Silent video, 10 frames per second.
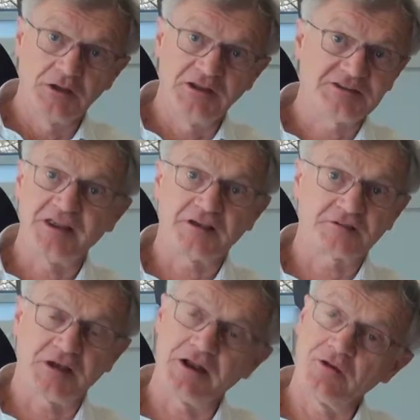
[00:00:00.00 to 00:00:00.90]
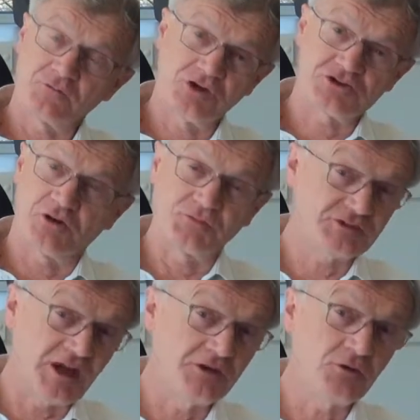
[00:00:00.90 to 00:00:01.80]
It takes an average of
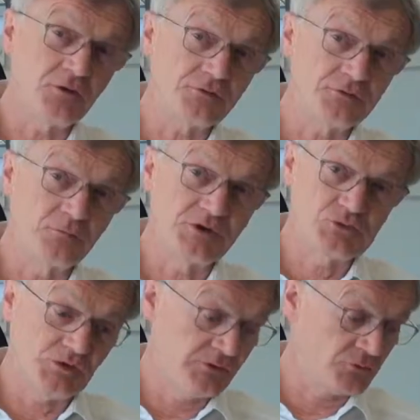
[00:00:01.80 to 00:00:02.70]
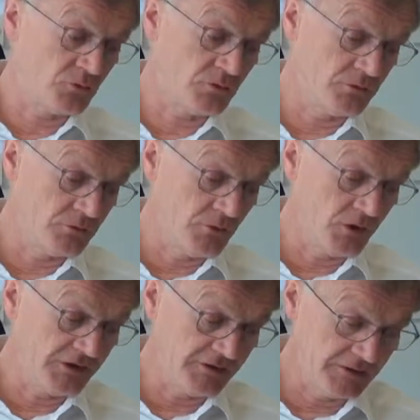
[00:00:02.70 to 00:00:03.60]
10 years between the
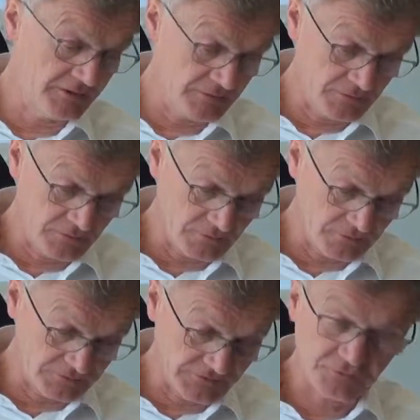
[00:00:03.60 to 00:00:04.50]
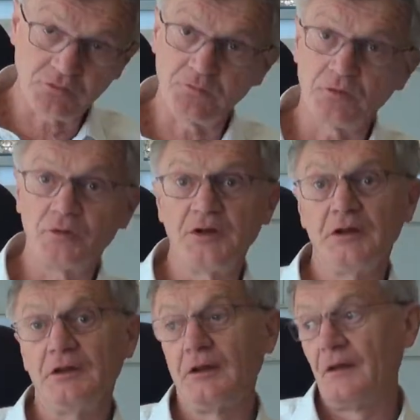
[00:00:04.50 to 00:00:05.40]
early
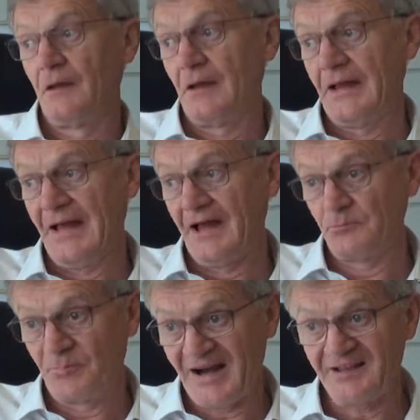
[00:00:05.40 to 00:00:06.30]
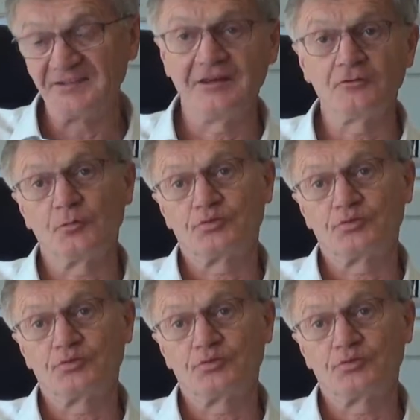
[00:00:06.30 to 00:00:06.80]
discovery and placing the